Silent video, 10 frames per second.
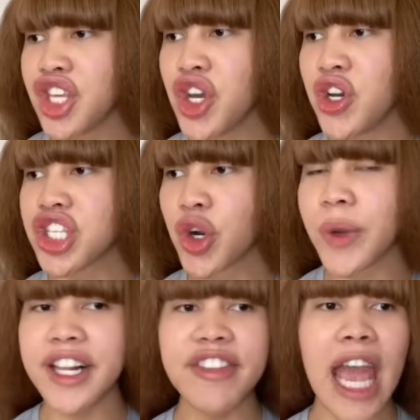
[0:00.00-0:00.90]
Use your
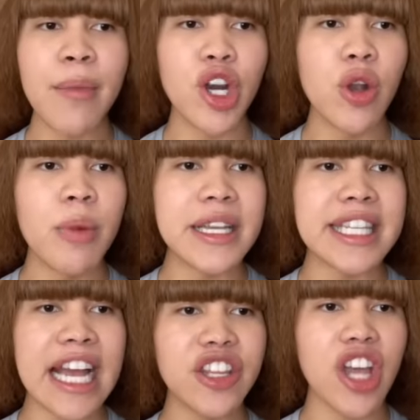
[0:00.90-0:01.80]
real name or you will be
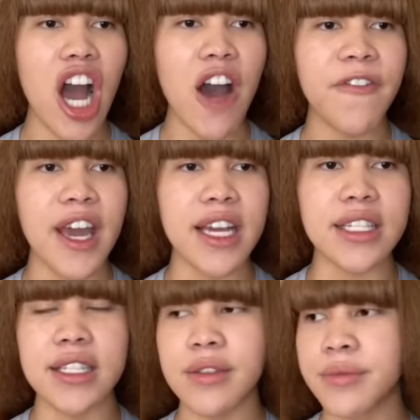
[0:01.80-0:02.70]
sent to the
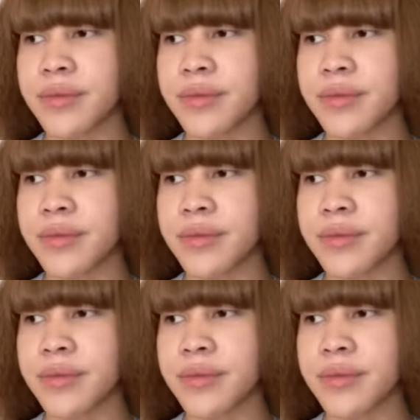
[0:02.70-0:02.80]
office.